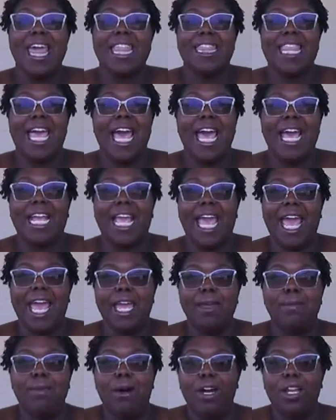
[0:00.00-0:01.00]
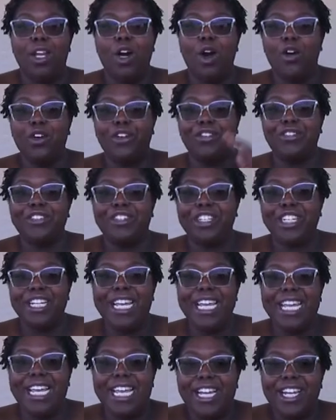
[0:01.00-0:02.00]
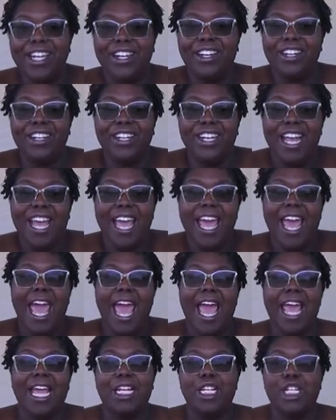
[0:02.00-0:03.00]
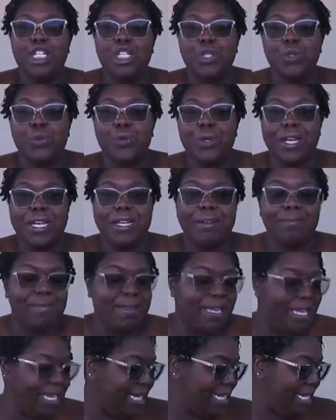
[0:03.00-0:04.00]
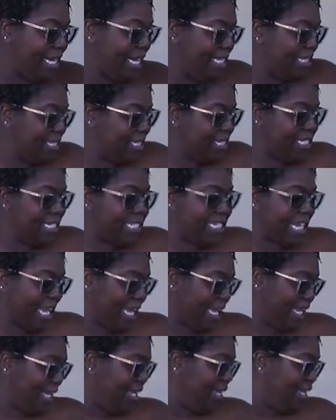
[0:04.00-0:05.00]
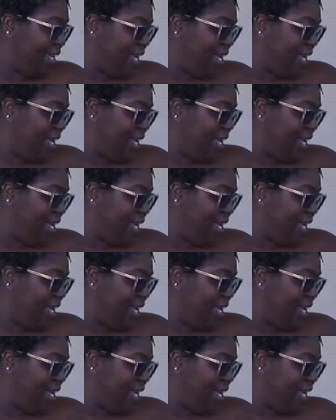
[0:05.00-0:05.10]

that came on over here and joined me today.